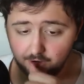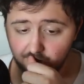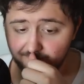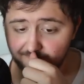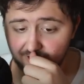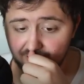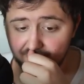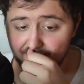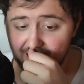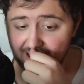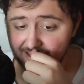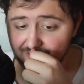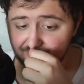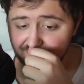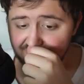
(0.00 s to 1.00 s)
offering
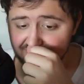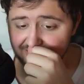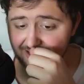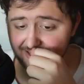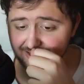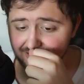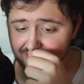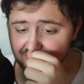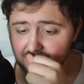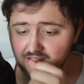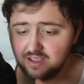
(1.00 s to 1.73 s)
Path of Descendant.